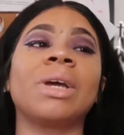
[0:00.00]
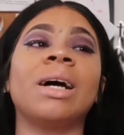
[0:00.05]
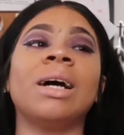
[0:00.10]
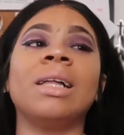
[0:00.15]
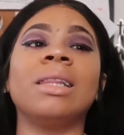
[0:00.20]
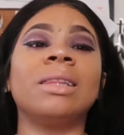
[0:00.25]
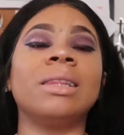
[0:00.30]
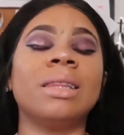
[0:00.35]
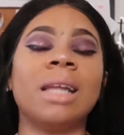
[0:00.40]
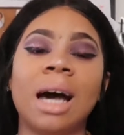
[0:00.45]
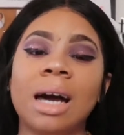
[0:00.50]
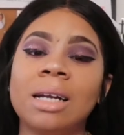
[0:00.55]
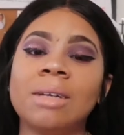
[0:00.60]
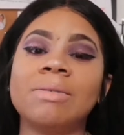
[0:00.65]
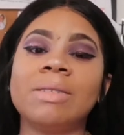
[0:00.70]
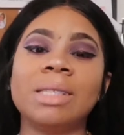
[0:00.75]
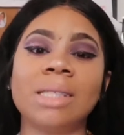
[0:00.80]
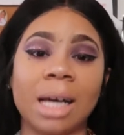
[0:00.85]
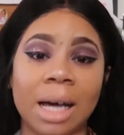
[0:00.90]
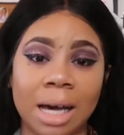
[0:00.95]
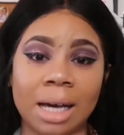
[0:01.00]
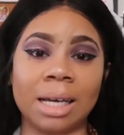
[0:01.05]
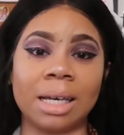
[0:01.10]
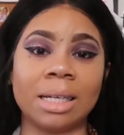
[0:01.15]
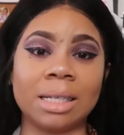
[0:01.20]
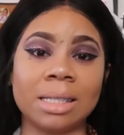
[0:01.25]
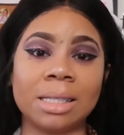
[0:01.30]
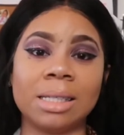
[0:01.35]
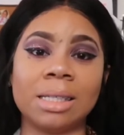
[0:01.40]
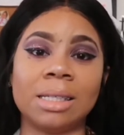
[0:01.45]
a lot of
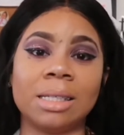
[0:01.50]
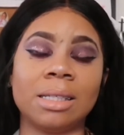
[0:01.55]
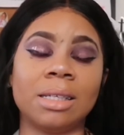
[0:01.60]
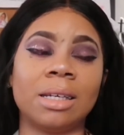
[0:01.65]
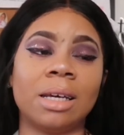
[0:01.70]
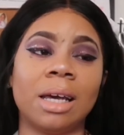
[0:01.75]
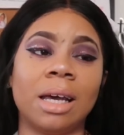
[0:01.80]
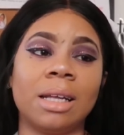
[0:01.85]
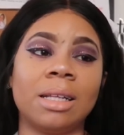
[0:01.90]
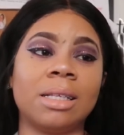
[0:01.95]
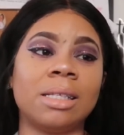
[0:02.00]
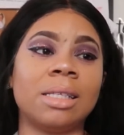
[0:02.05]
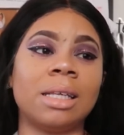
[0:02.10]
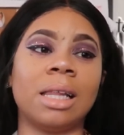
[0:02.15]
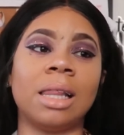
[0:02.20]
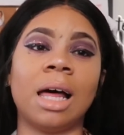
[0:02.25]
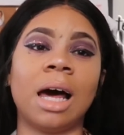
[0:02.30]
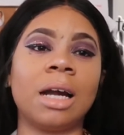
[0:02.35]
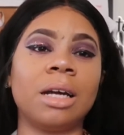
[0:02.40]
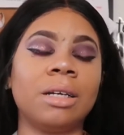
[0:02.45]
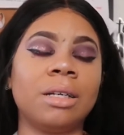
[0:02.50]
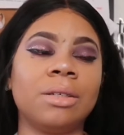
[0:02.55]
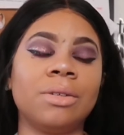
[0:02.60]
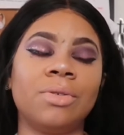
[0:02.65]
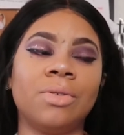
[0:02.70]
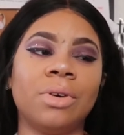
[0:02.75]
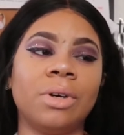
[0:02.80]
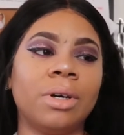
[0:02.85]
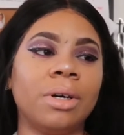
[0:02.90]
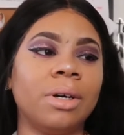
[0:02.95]
science and it's a lot of